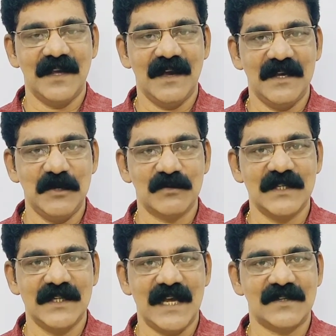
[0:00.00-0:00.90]
You
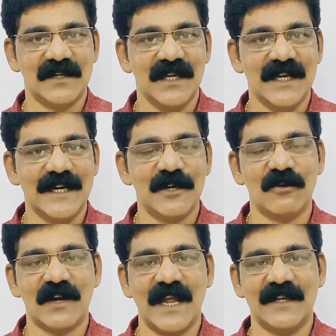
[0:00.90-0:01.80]
see that he did
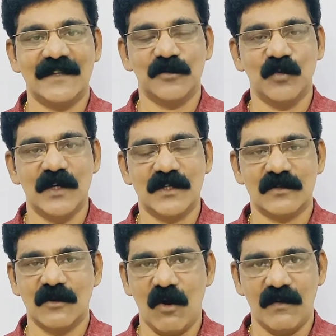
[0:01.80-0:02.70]
not like that word.
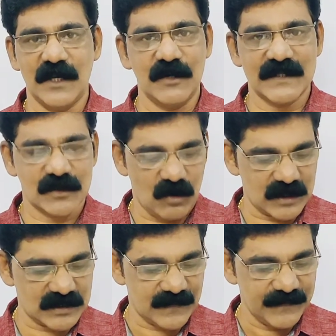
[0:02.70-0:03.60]
No, it was
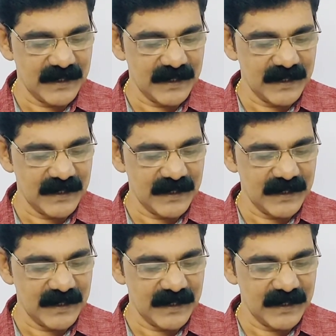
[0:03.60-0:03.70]
not.